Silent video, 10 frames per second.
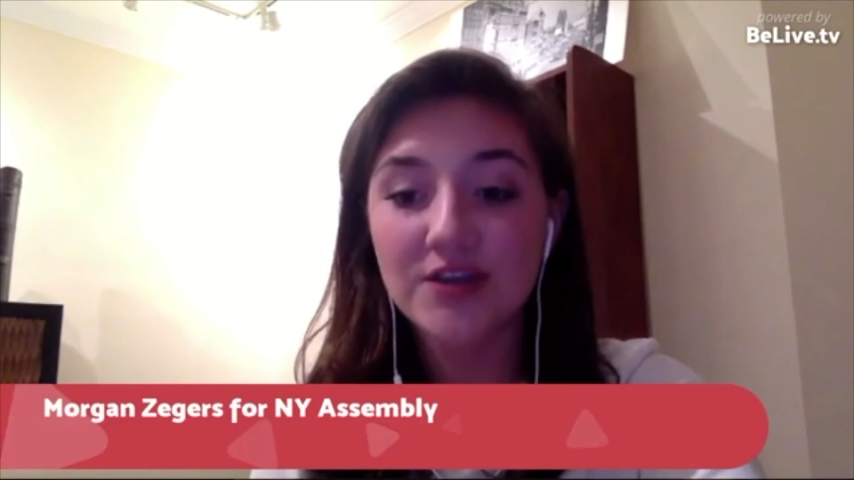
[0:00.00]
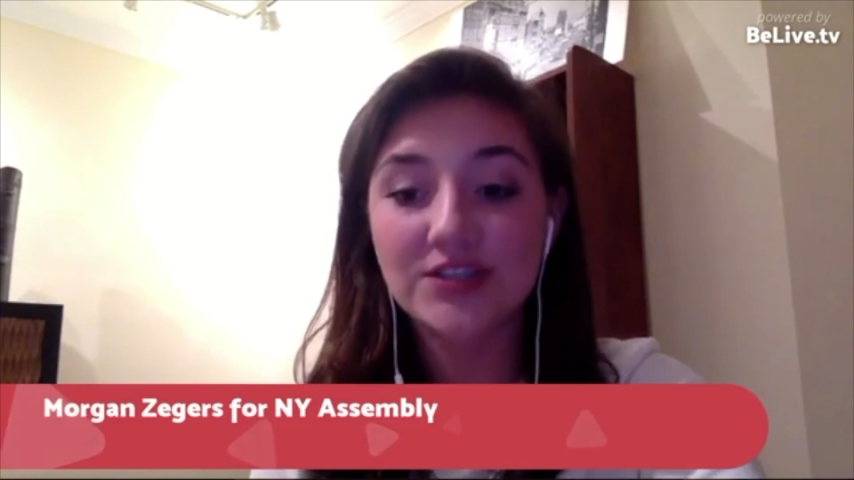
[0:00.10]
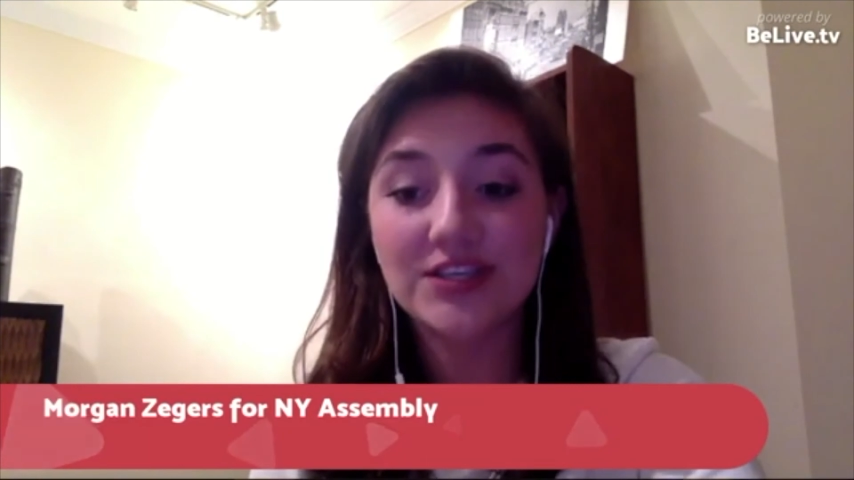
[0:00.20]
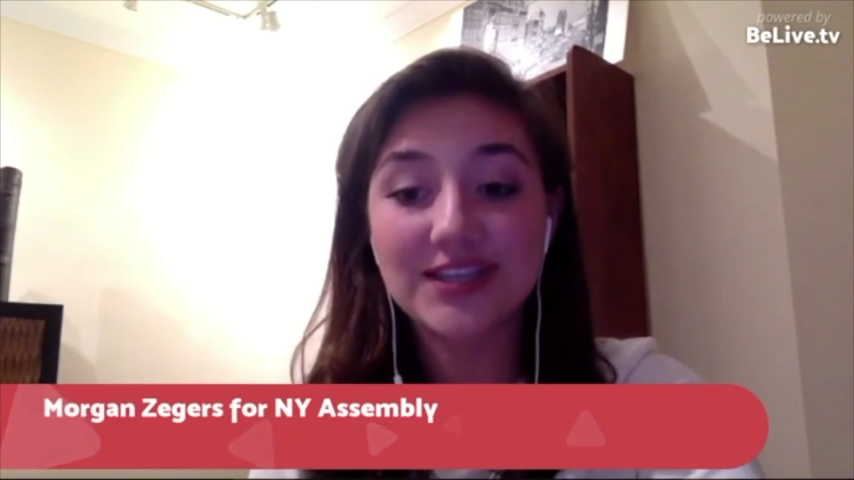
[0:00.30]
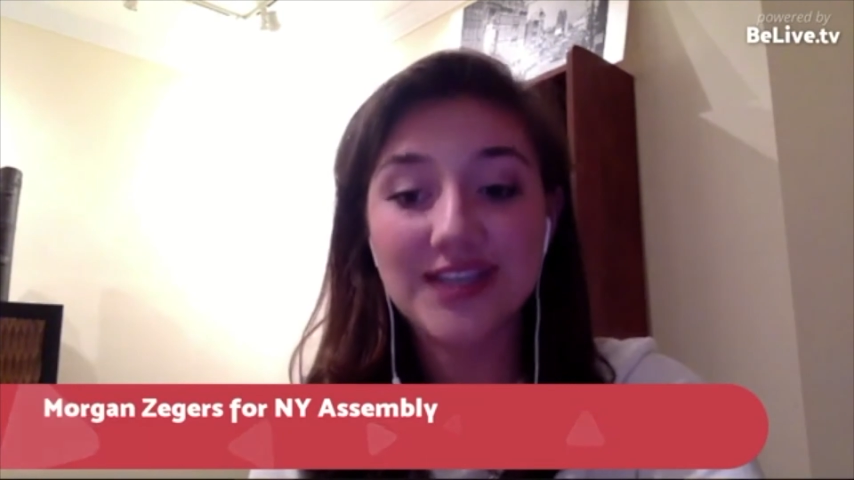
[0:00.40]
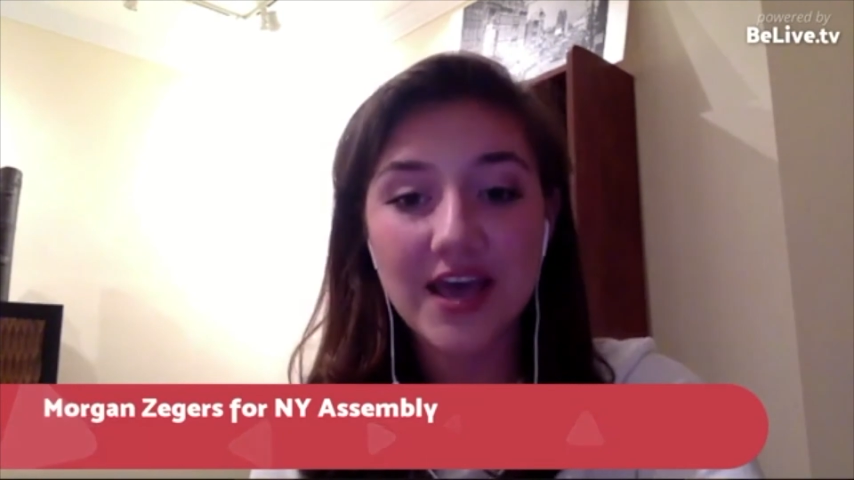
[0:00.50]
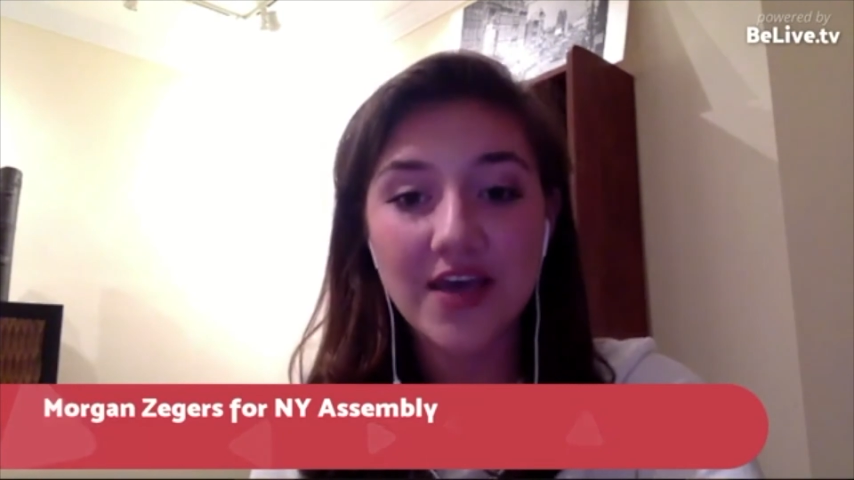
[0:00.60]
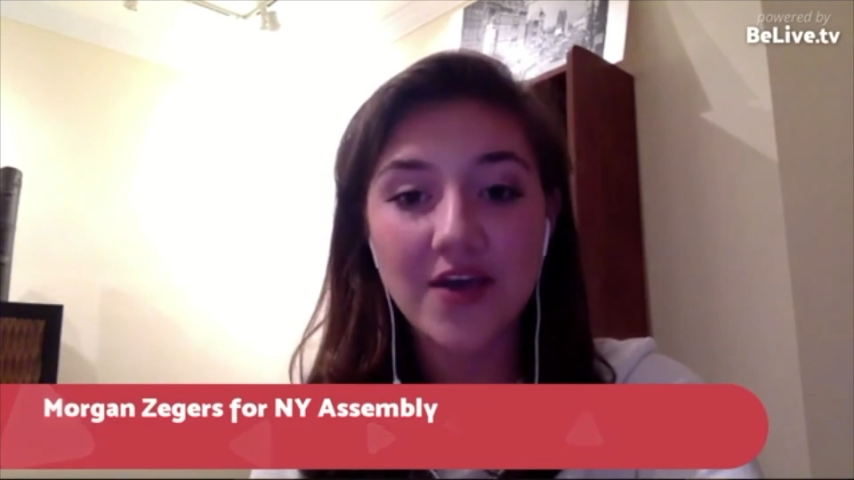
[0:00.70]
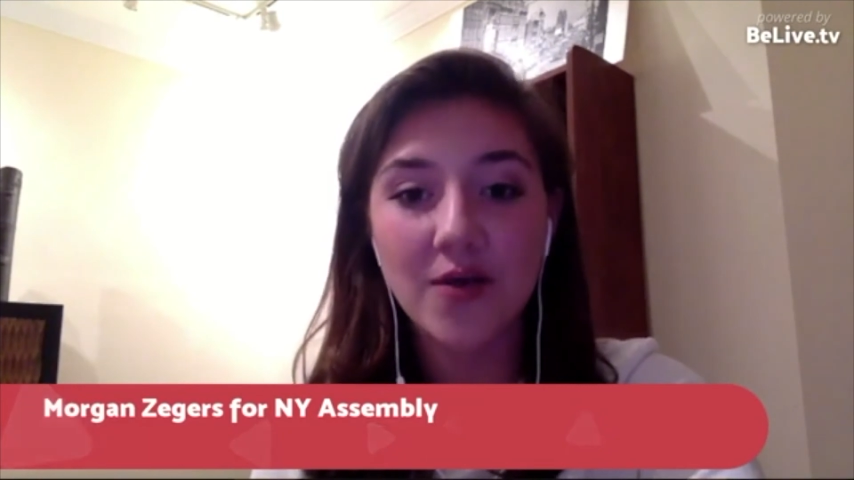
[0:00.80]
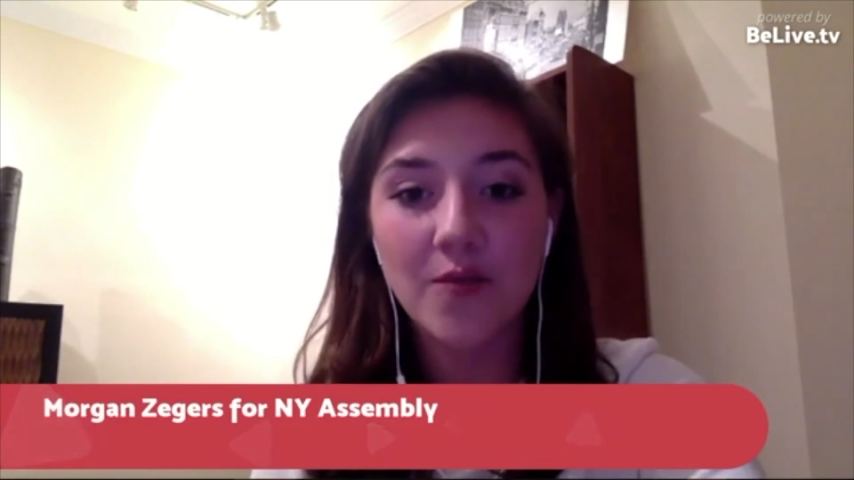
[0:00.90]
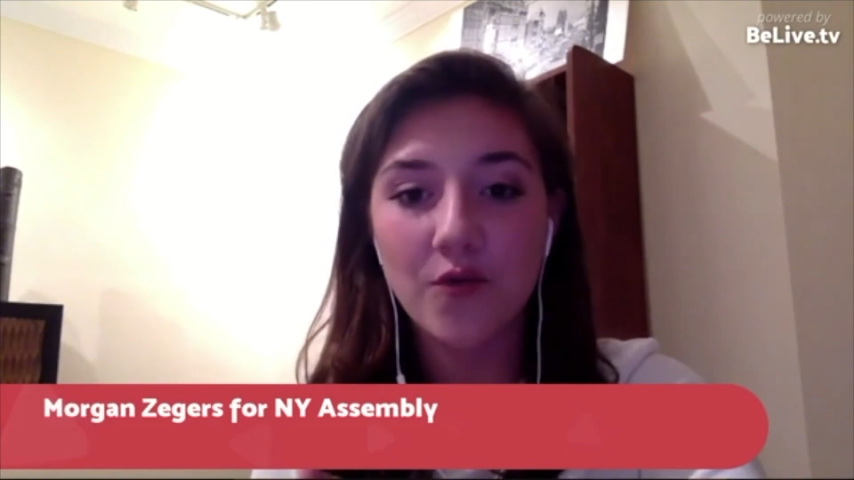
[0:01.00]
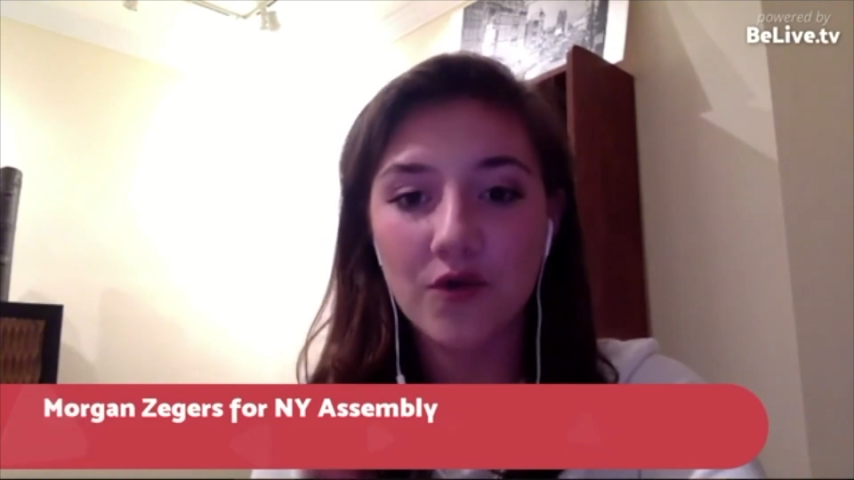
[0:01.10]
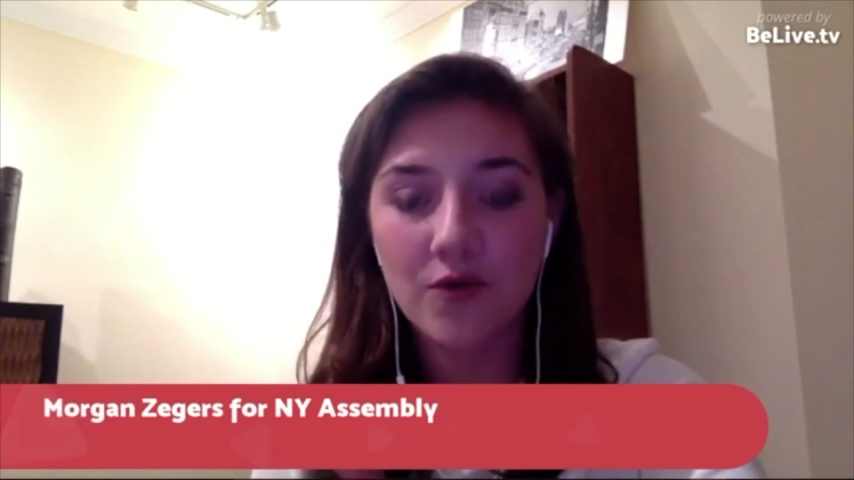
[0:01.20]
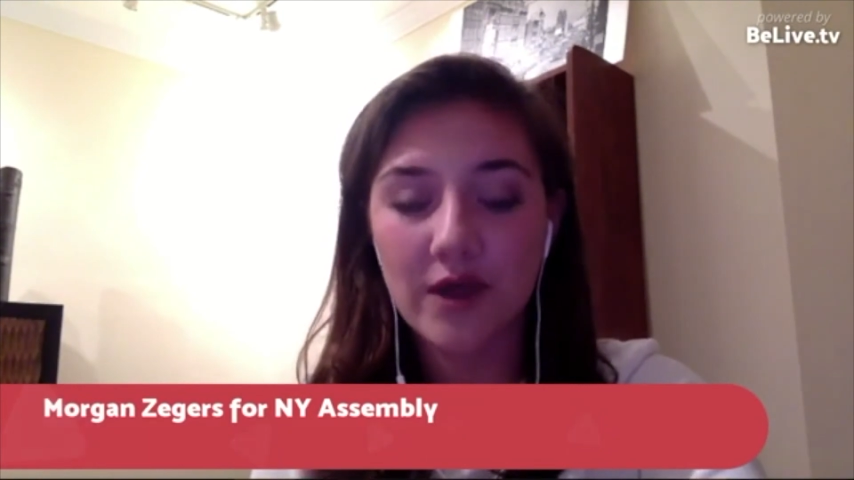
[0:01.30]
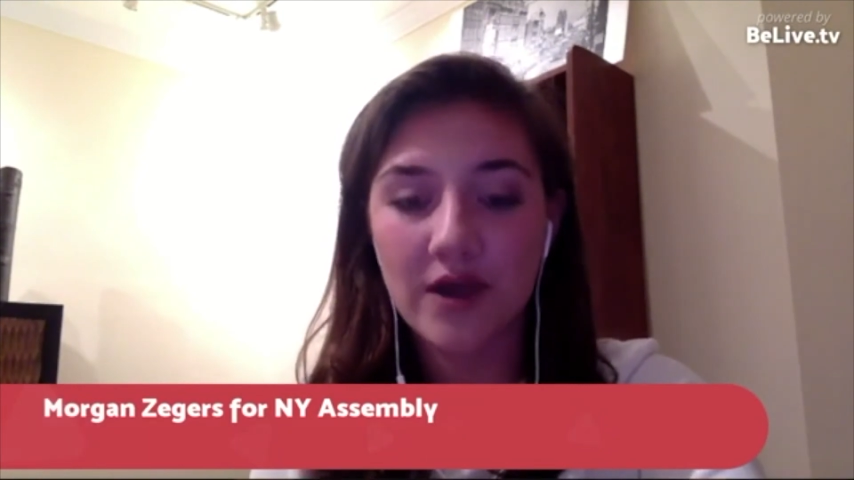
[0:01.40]
so that they are
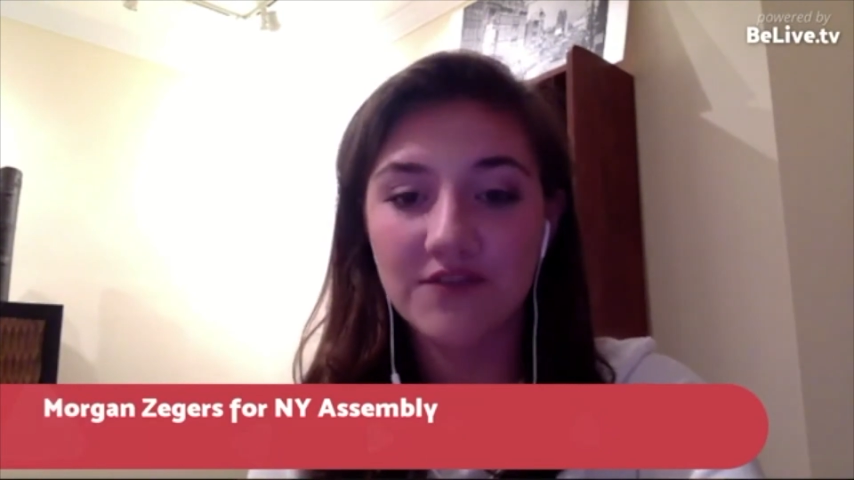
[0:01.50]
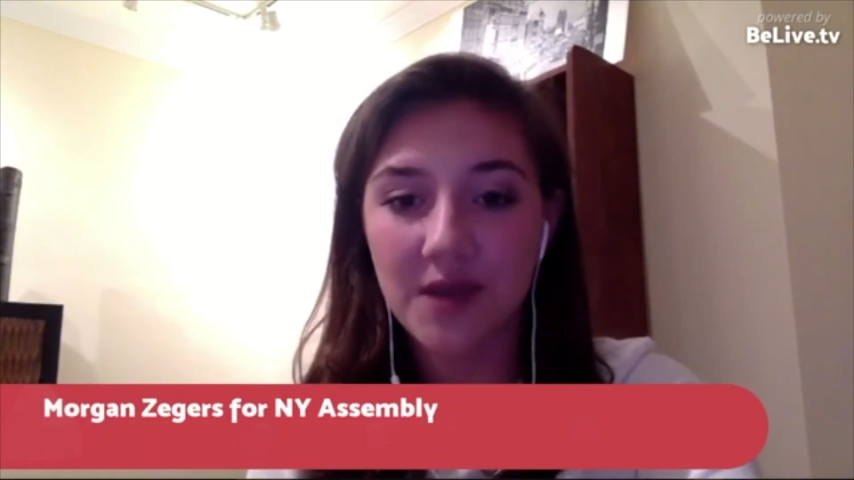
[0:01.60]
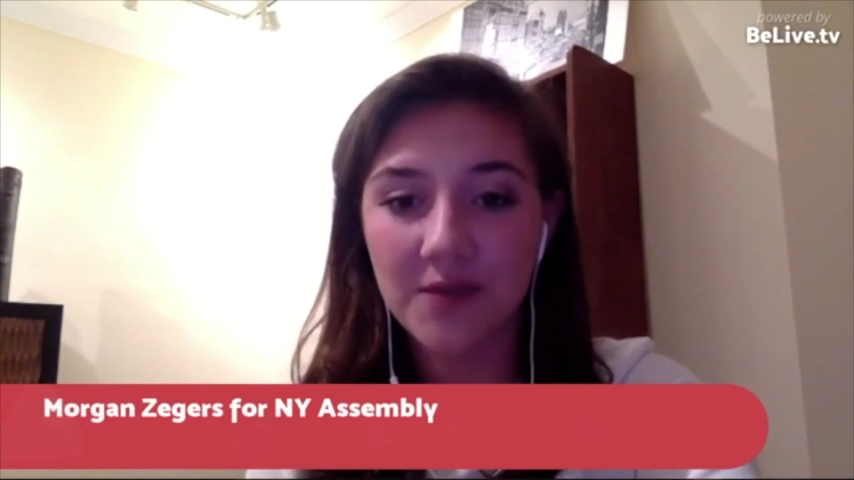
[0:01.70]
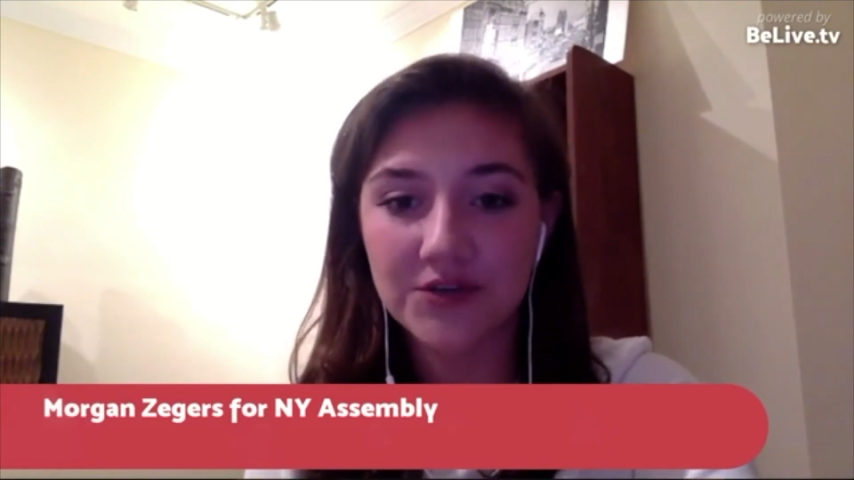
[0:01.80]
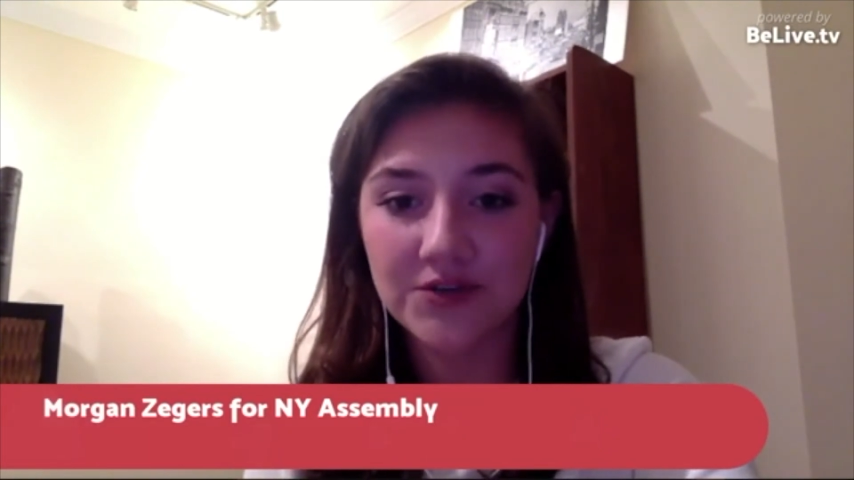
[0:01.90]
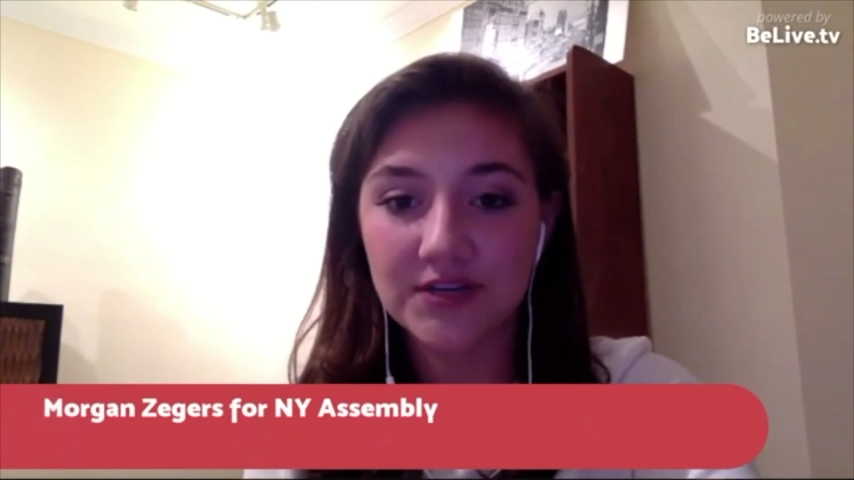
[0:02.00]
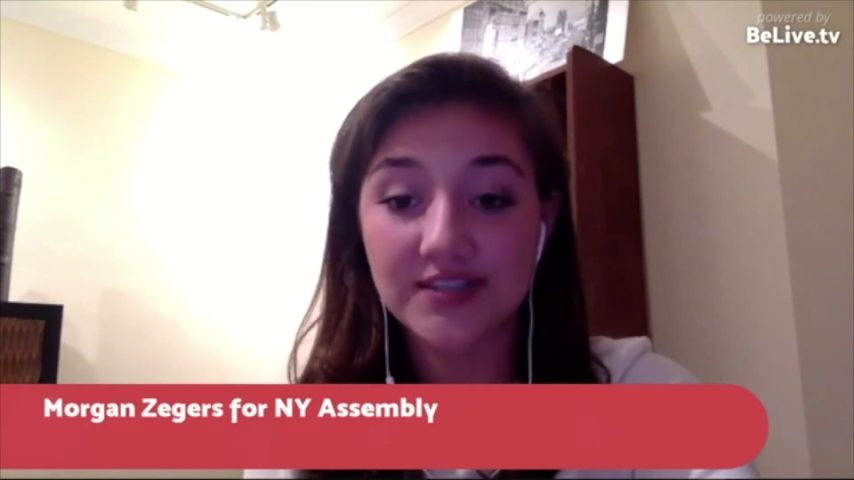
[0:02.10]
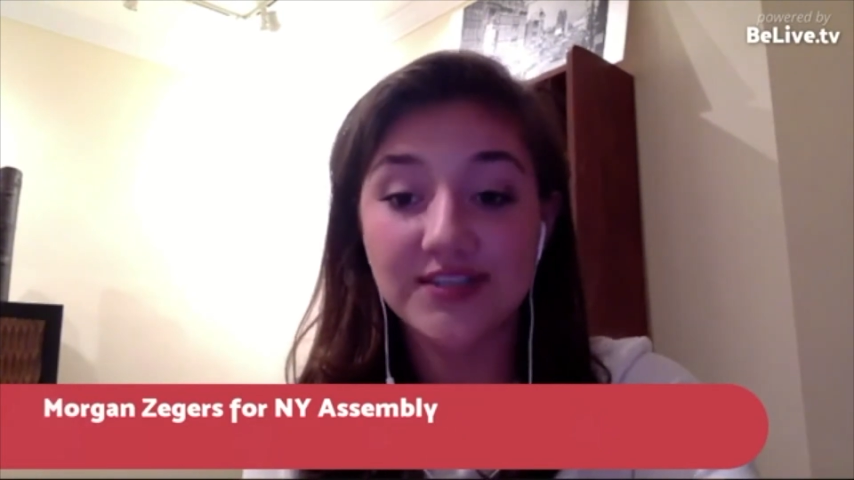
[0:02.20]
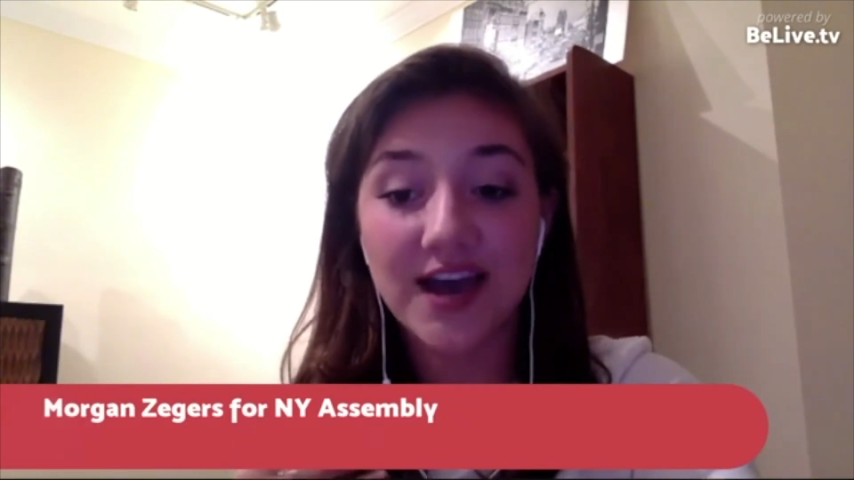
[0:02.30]
more aware of the opportunities.